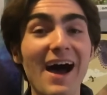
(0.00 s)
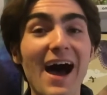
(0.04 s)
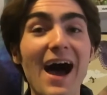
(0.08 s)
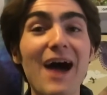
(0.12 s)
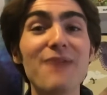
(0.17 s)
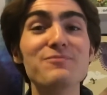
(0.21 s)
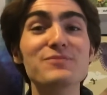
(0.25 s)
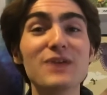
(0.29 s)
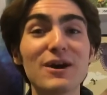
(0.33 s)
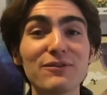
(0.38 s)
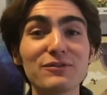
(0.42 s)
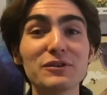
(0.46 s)

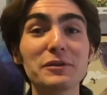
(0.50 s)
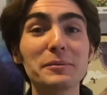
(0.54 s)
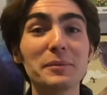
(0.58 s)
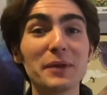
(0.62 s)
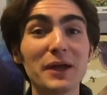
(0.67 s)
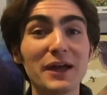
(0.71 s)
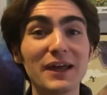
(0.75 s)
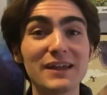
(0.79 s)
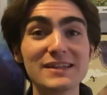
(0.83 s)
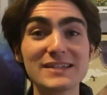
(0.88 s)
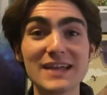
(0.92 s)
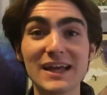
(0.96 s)
I'm definitely
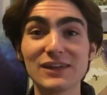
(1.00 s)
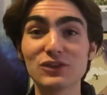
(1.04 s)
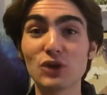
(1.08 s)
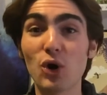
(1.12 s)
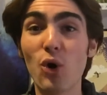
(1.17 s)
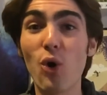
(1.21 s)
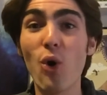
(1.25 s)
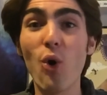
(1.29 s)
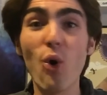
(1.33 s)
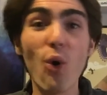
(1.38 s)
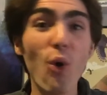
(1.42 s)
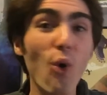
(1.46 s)
playing as that the
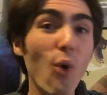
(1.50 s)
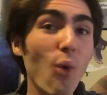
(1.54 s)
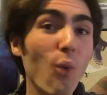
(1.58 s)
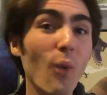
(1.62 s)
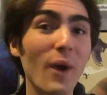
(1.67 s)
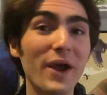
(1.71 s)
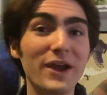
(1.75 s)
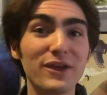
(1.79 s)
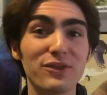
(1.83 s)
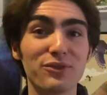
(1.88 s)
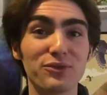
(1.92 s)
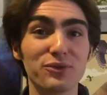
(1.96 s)
whole
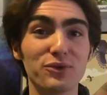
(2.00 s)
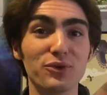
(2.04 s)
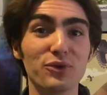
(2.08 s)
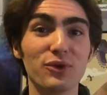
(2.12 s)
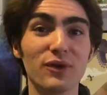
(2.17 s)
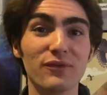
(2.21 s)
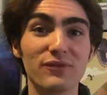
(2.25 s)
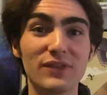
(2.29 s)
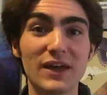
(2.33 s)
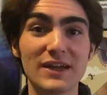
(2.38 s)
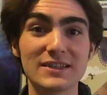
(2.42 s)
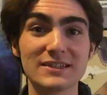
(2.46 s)
way through
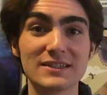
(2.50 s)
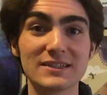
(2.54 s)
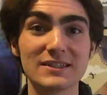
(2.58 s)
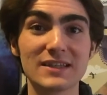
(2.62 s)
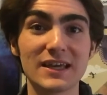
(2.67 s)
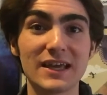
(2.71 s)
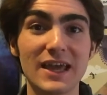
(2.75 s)
if that's the